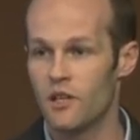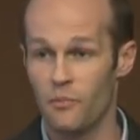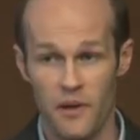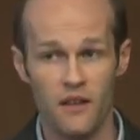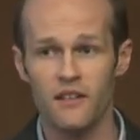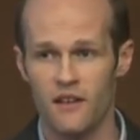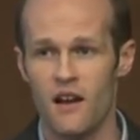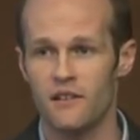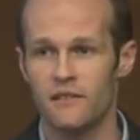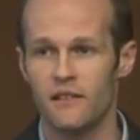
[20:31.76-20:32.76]
compelling
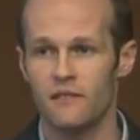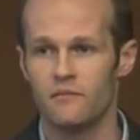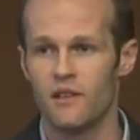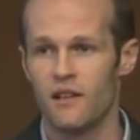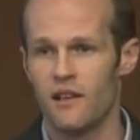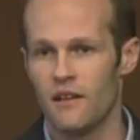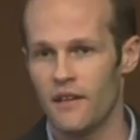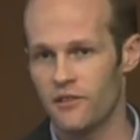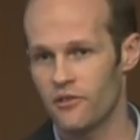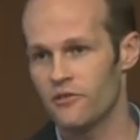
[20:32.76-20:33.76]
content
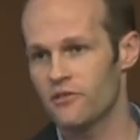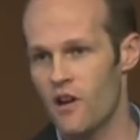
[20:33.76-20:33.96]
that turns